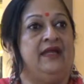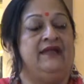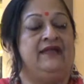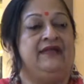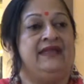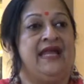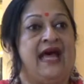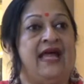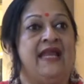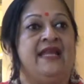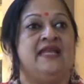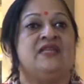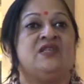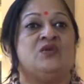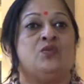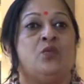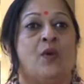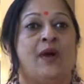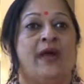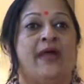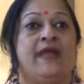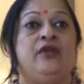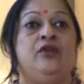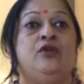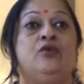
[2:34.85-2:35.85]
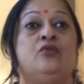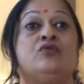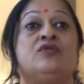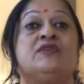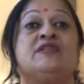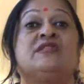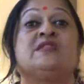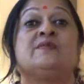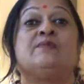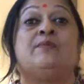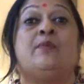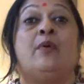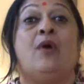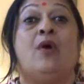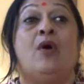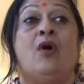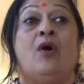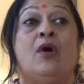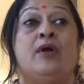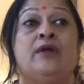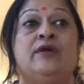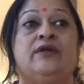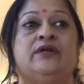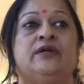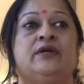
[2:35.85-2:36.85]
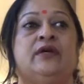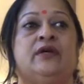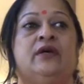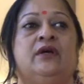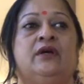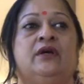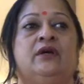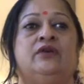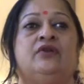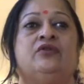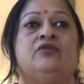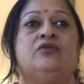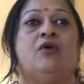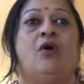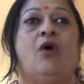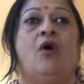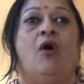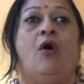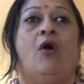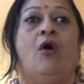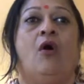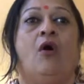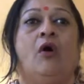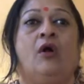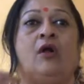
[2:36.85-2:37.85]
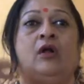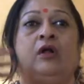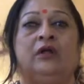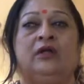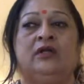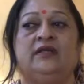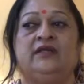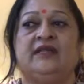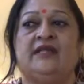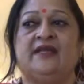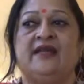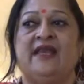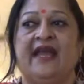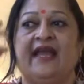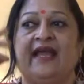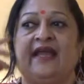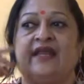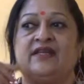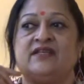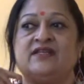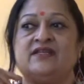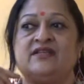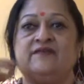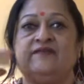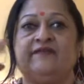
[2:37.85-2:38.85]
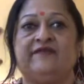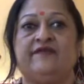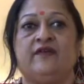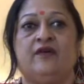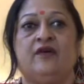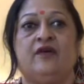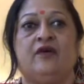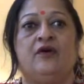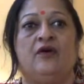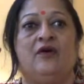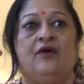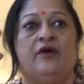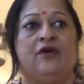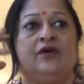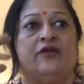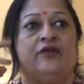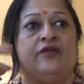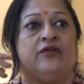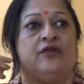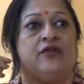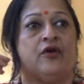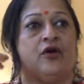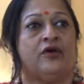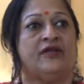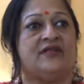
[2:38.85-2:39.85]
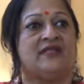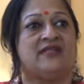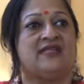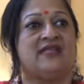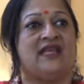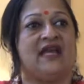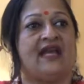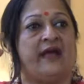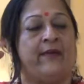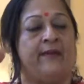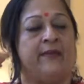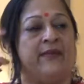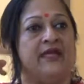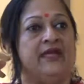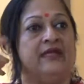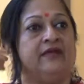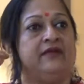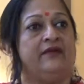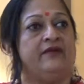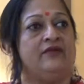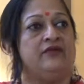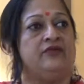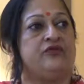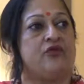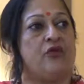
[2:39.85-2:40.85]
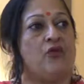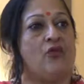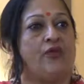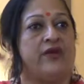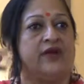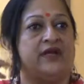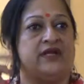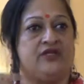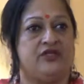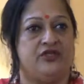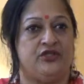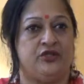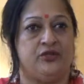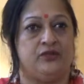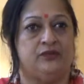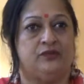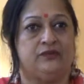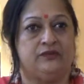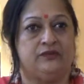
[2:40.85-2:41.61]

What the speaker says: that is when you respond to all the negative thoughts that are being thrown at you.